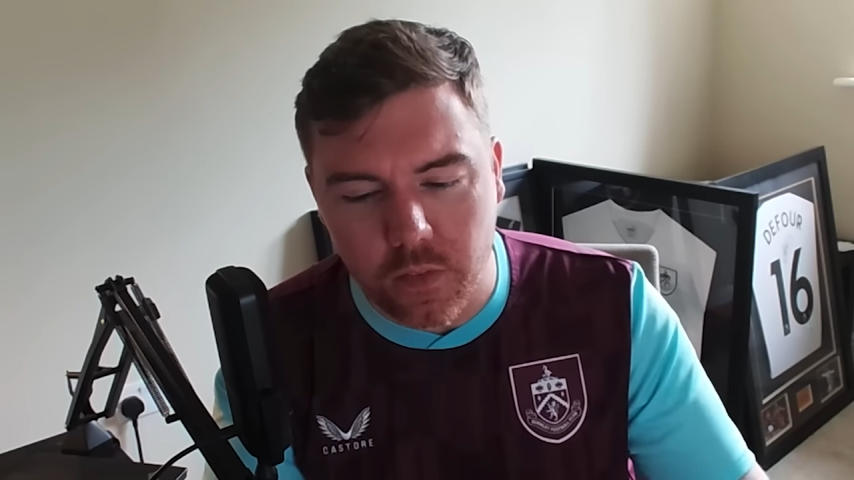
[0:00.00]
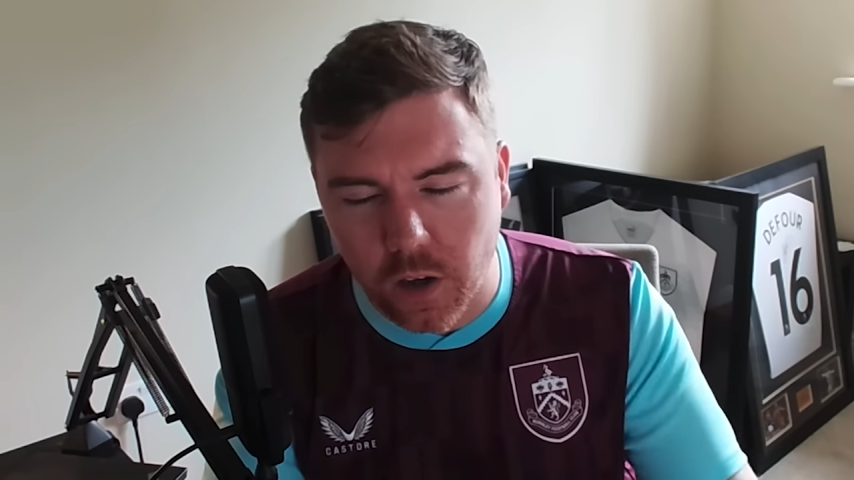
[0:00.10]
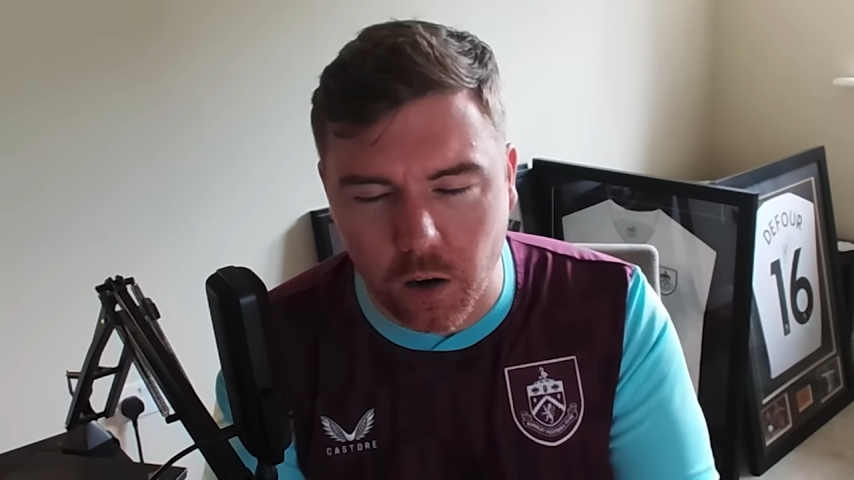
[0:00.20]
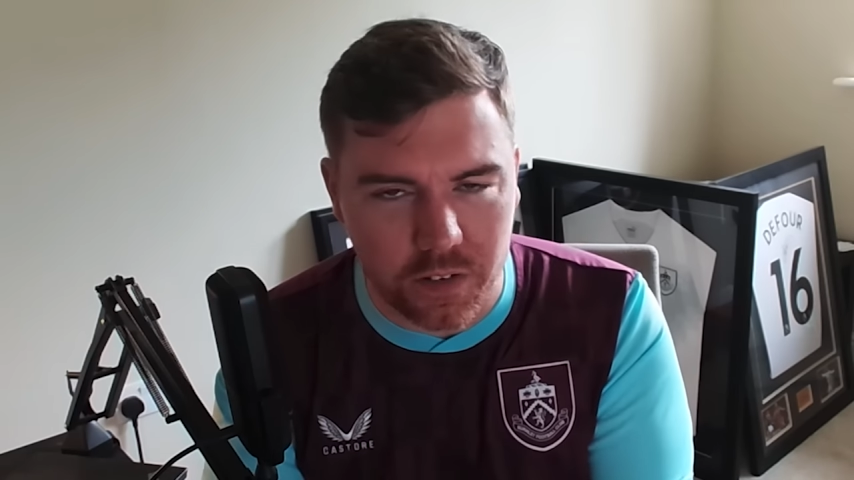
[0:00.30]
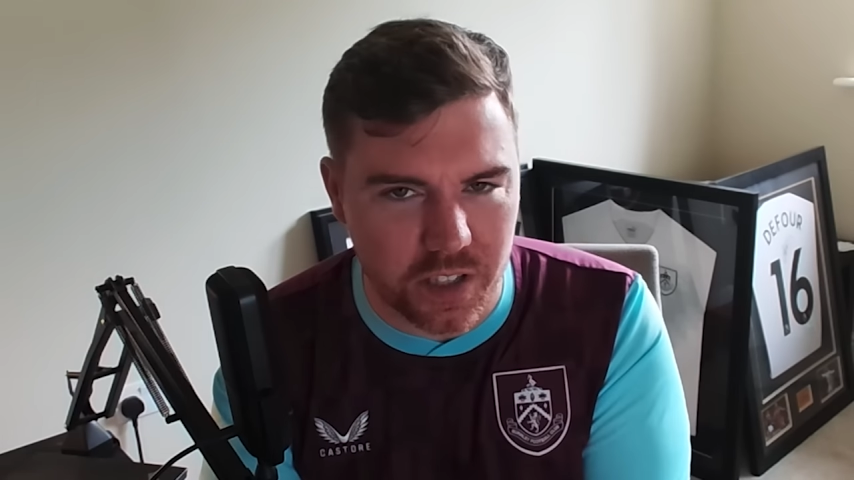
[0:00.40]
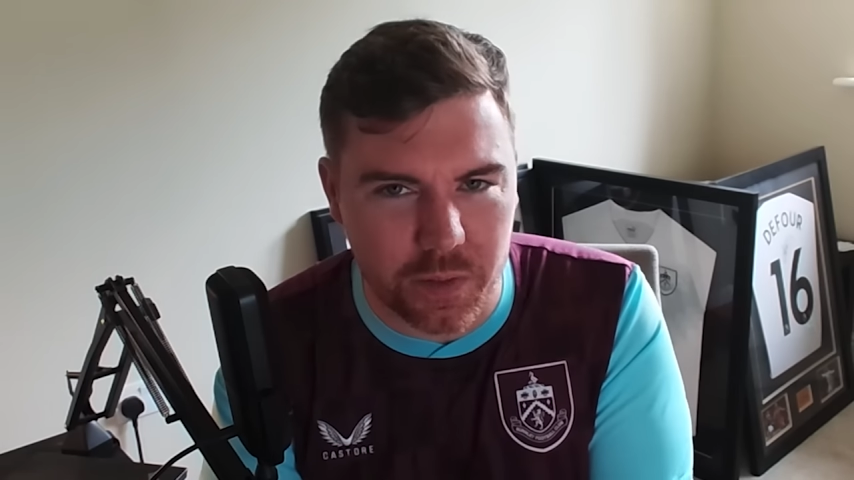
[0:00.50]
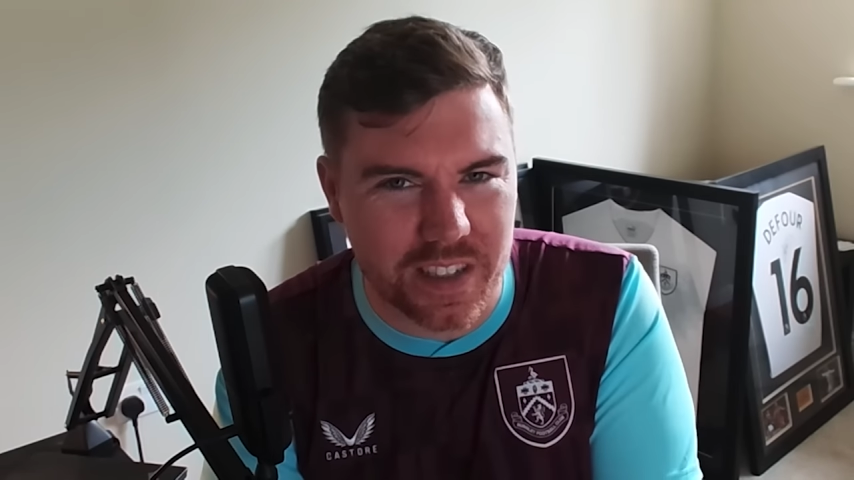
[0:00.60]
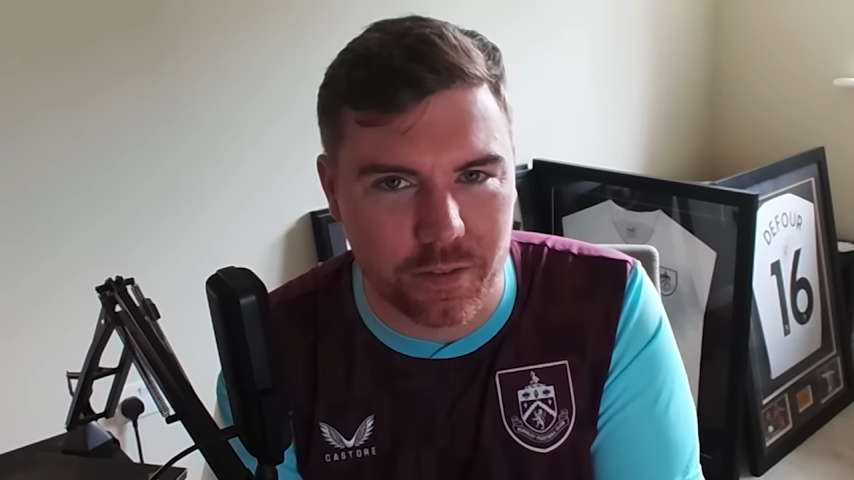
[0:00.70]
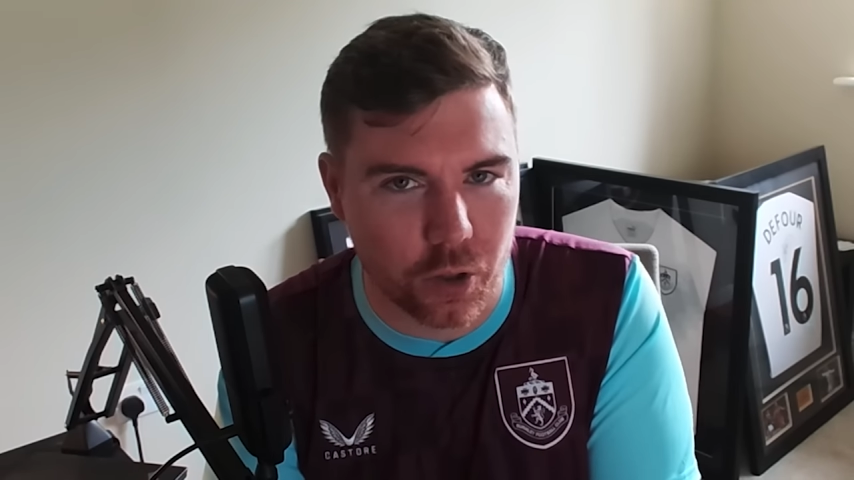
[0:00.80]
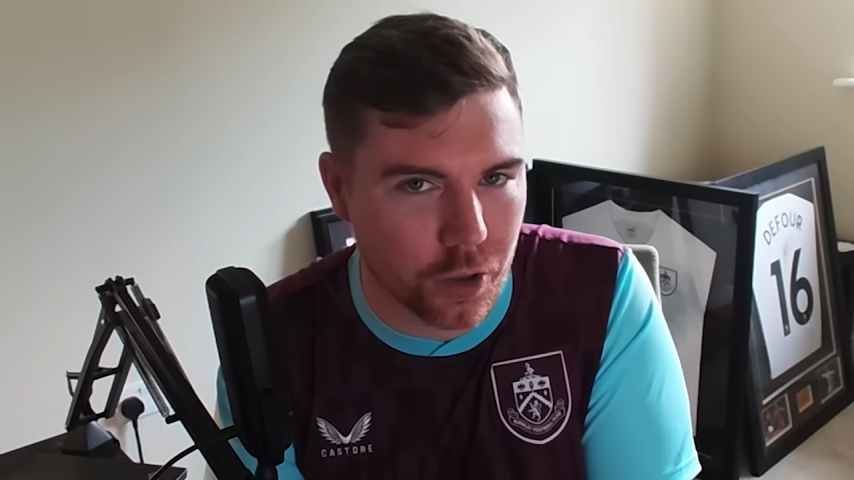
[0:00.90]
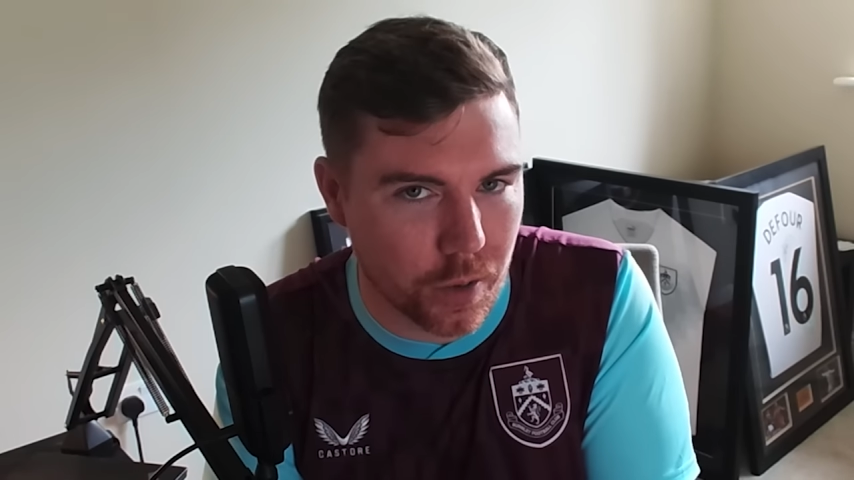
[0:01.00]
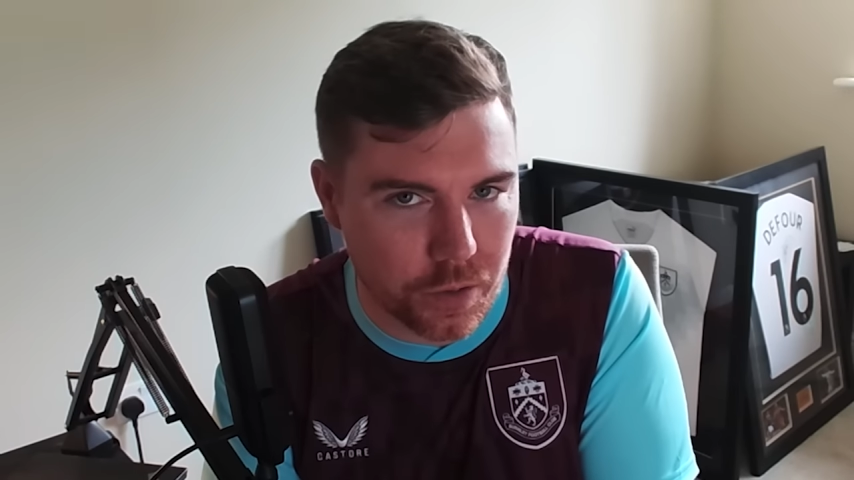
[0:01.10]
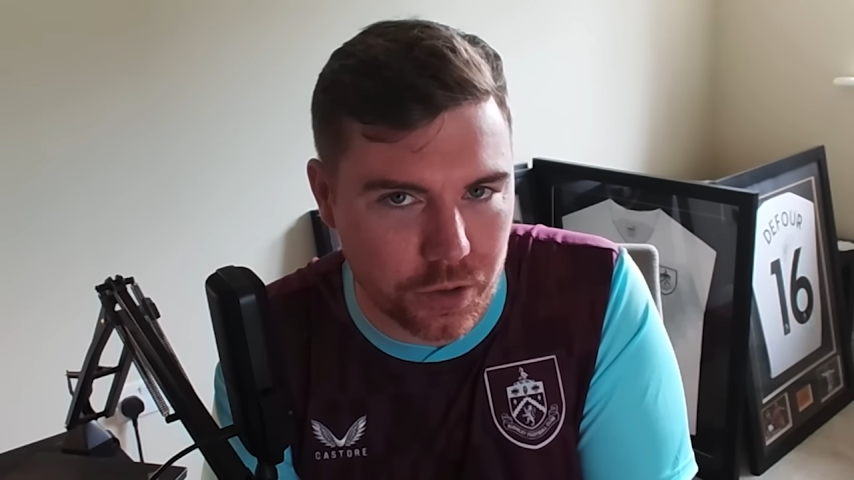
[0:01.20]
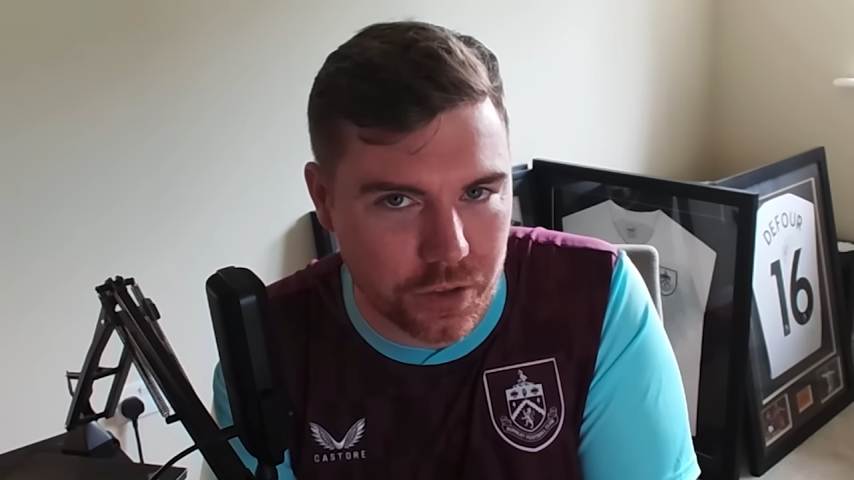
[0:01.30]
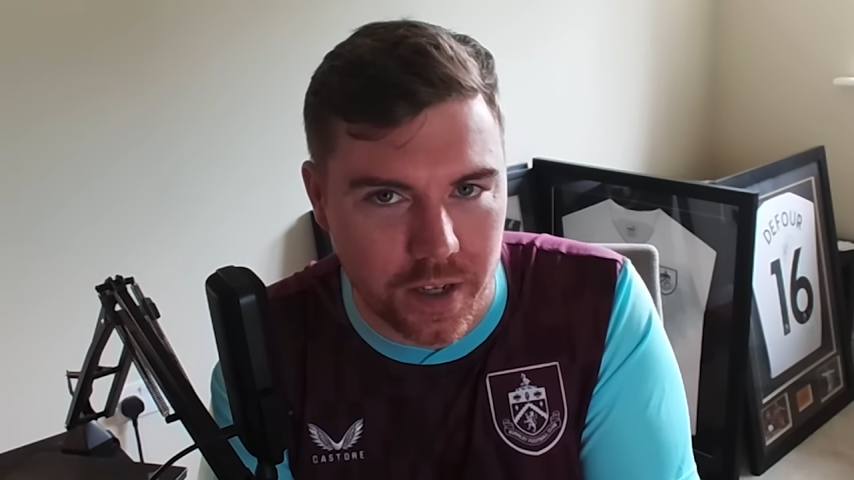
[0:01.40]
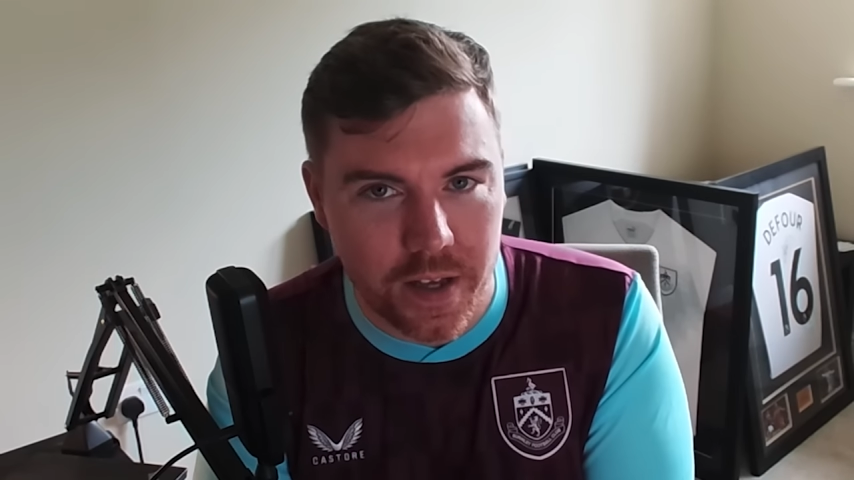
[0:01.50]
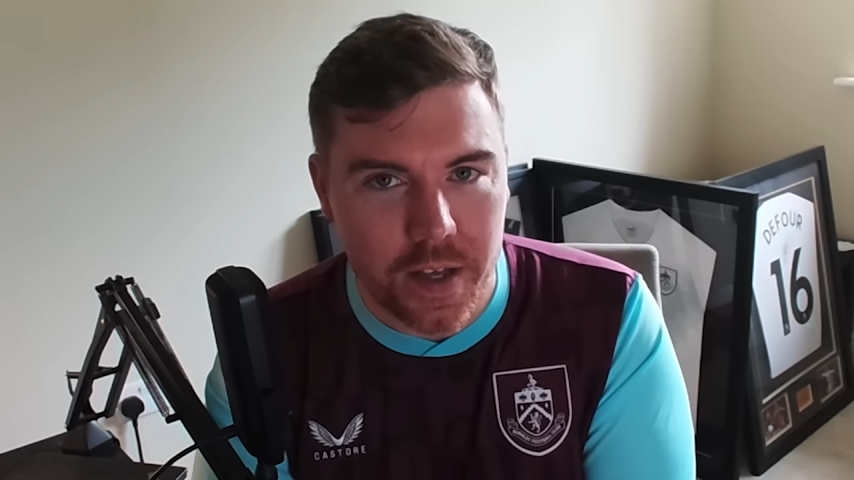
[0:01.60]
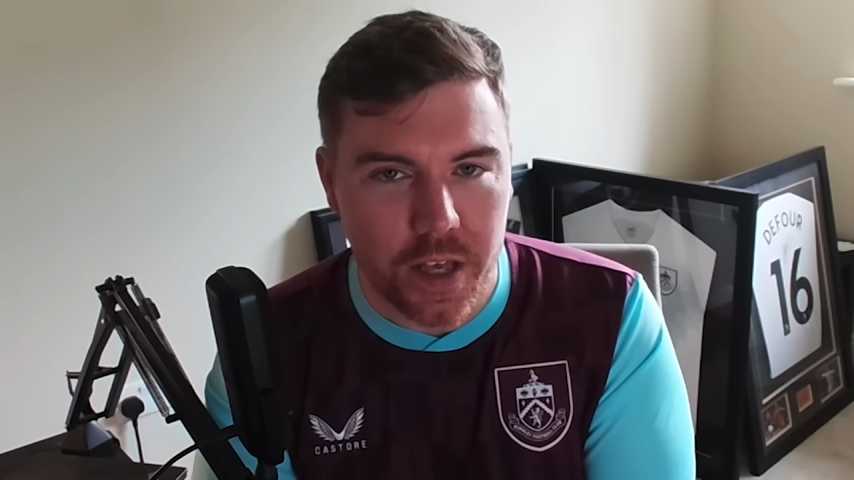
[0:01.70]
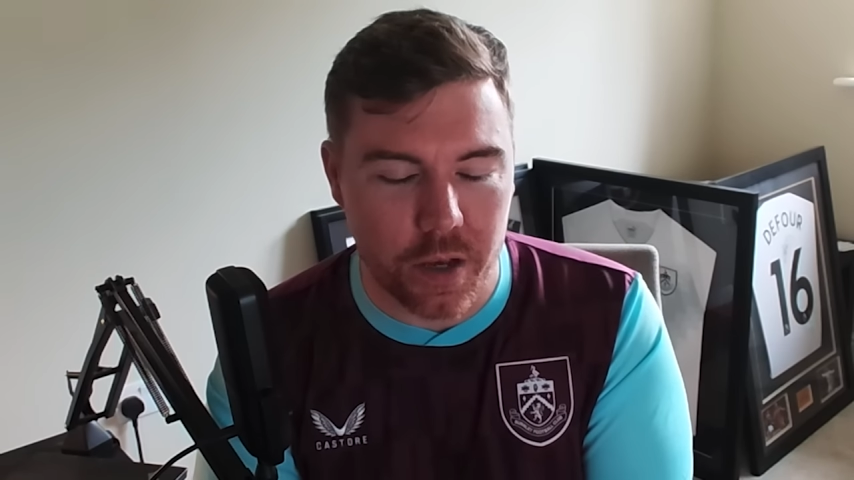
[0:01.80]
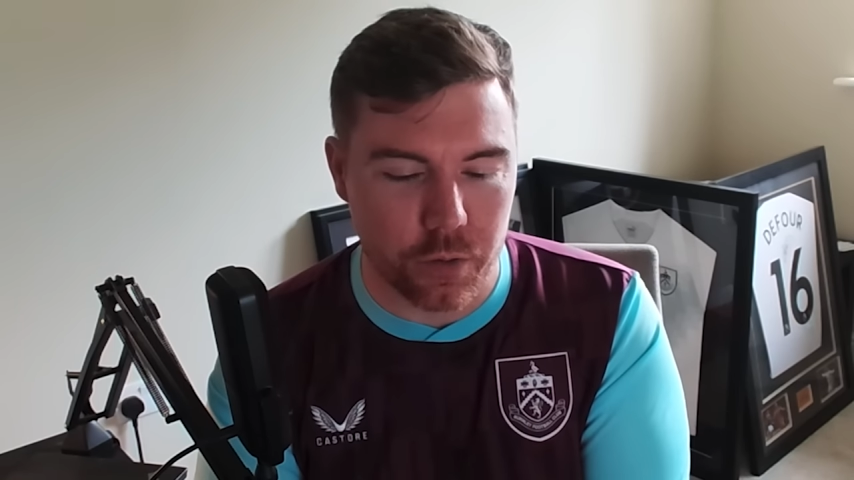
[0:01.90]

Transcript: Obviously, it was never going to. It